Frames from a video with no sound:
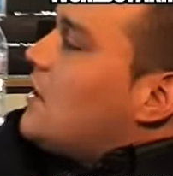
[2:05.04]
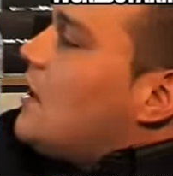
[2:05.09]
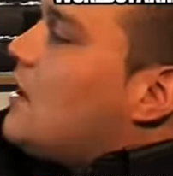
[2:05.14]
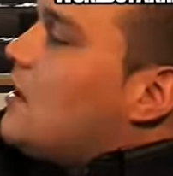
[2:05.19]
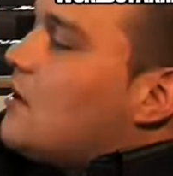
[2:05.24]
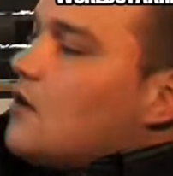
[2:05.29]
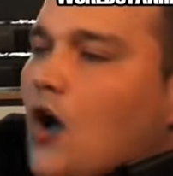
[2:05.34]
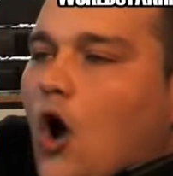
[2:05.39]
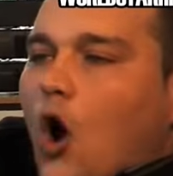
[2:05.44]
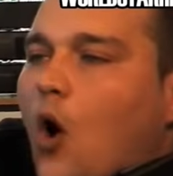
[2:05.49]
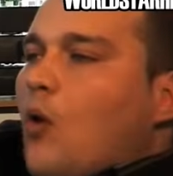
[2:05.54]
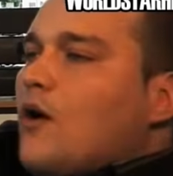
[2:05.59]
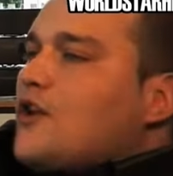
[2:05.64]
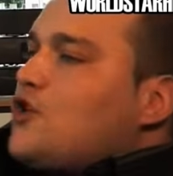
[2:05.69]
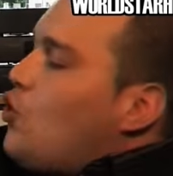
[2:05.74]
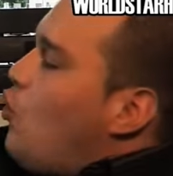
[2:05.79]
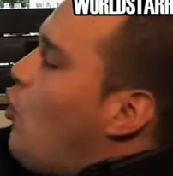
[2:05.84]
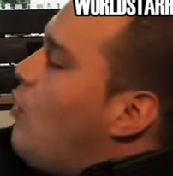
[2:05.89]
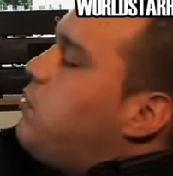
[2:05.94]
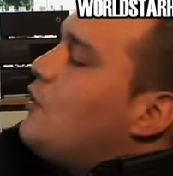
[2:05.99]
in the whole of
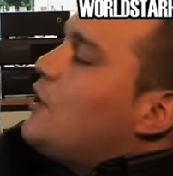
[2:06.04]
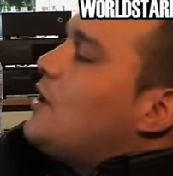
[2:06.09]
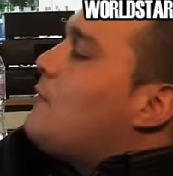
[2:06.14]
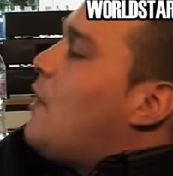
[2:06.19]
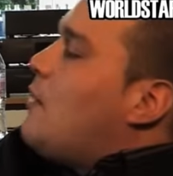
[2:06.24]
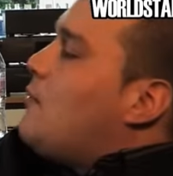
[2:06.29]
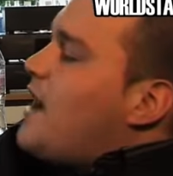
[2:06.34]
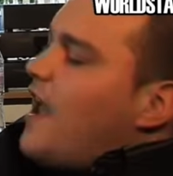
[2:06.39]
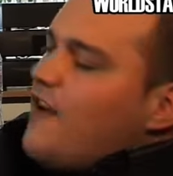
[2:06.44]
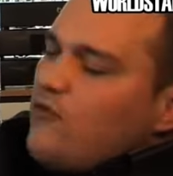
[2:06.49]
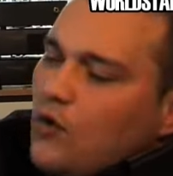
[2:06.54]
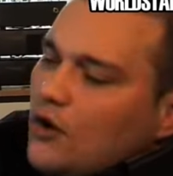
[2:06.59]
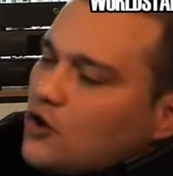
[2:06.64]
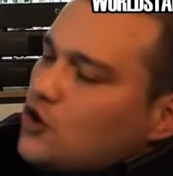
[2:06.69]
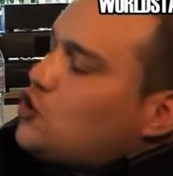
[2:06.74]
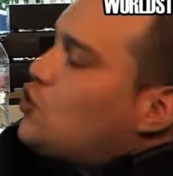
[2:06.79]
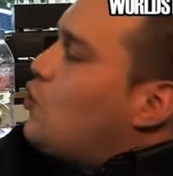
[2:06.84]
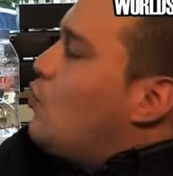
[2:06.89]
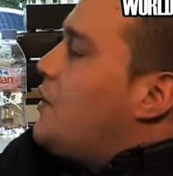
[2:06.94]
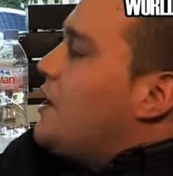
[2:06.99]
Europe at the moment.
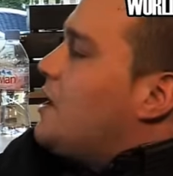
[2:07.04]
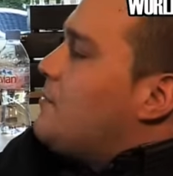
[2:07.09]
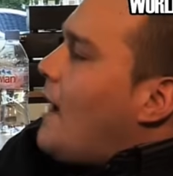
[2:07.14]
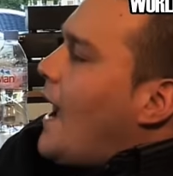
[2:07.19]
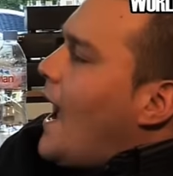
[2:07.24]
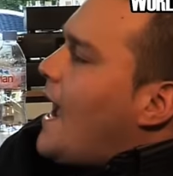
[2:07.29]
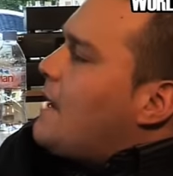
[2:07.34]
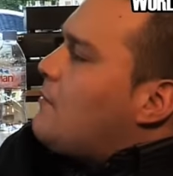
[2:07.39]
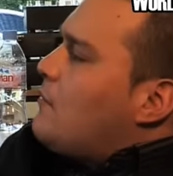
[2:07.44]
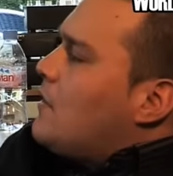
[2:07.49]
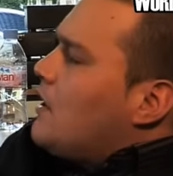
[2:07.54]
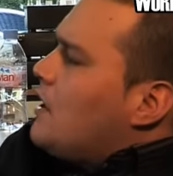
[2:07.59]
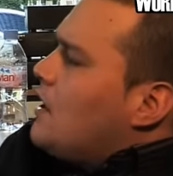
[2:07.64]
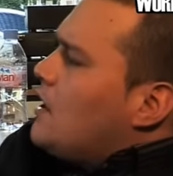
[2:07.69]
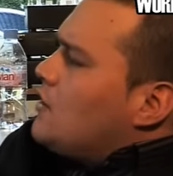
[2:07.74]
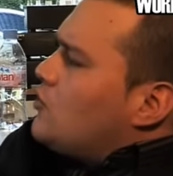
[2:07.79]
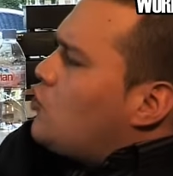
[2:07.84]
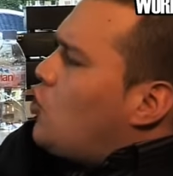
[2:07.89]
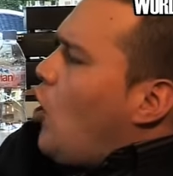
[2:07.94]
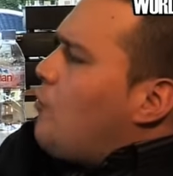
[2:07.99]
Everyone's talking about him.
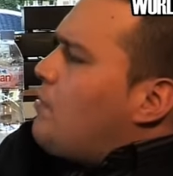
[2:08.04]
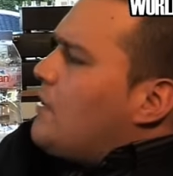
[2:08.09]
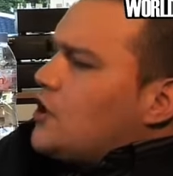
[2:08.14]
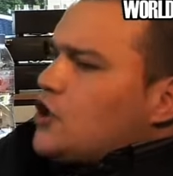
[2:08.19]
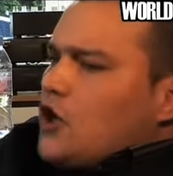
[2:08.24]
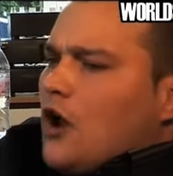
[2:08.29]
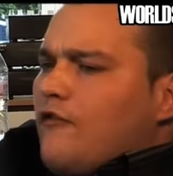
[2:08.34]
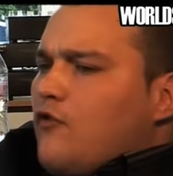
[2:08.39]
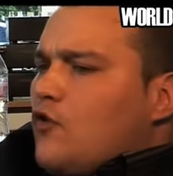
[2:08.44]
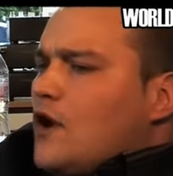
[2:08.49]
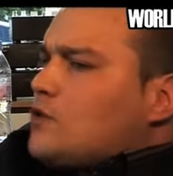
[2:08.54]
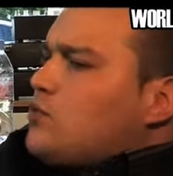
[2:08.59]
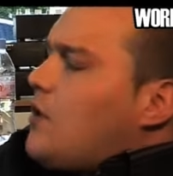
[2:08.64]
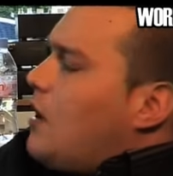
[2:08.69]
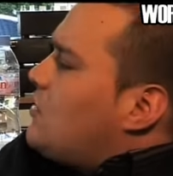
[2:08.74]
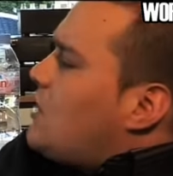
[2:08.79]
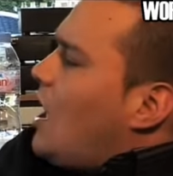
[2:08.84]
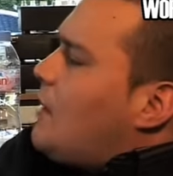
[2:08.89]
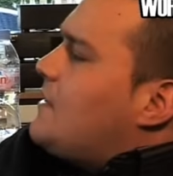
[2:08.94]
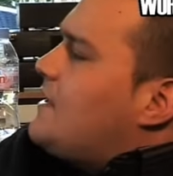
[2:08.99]
He's got a big show. I thought that's why I
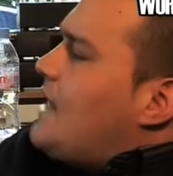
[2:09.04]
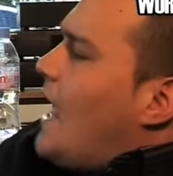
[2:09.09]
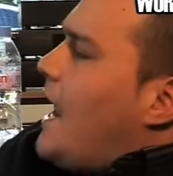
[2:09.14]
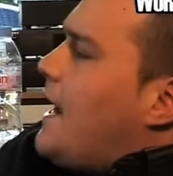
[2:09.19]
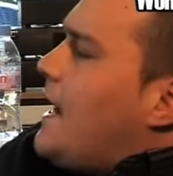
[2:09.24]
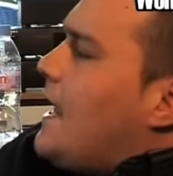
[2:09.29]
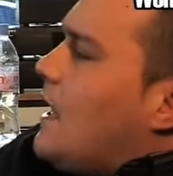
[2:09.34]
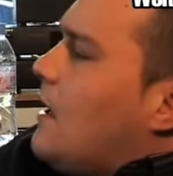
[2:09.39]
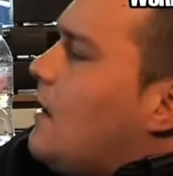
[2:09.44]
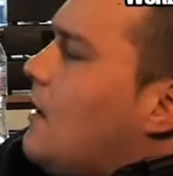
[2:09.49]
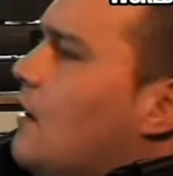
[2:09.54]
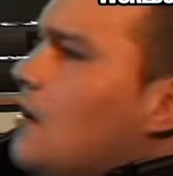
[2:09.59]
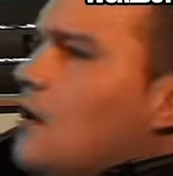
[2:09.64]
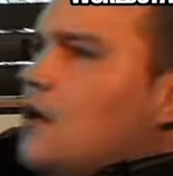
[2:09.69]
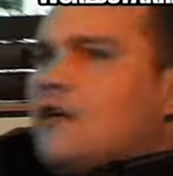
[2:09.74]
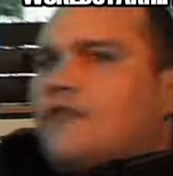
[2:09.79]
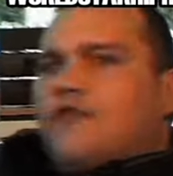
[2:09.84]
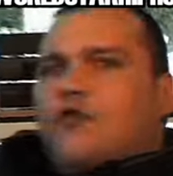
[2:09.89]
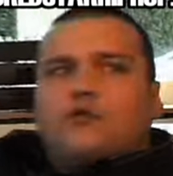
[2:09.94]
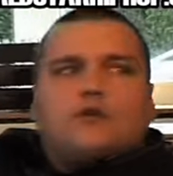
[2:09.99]
was coming down here.
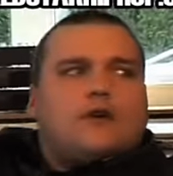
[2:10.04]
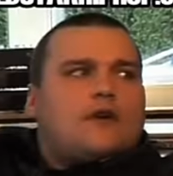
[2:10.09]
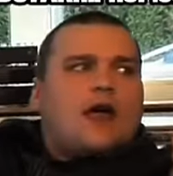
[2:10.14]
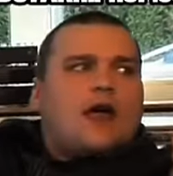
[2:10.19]
Thought